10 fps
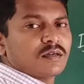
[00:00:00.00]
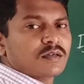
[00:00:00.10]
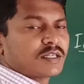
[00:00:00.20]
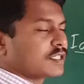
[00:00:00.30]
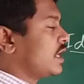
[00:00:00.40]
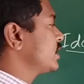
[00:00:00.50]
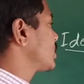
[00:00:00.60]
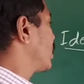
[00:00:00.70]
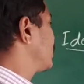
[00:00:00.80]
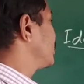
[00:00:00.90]
Crystalline
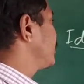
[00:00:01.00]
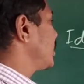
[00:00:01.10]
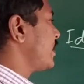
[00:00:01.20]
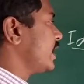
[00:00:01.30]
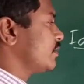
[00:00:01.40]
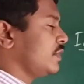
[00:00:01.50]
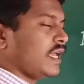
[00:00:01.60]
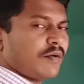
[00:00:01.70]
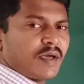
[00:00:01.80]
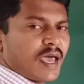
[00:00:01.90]
solid is
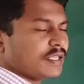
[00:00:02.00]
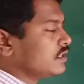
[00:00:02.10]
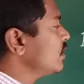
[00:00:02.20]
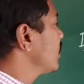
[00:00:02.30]
behave as a